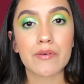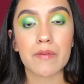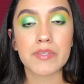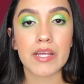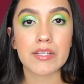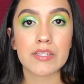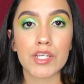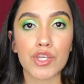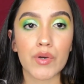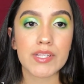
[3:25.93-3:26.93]
The website is
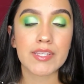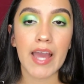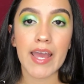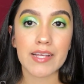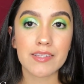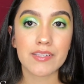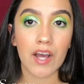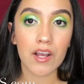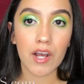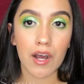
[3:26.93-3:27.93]

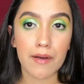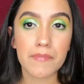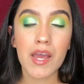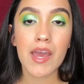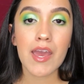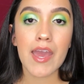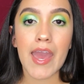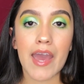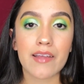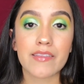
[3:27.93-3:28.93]
uscis.com,
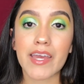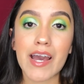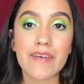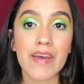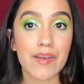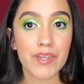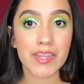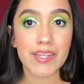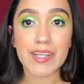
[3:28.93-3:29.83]
and they have everything.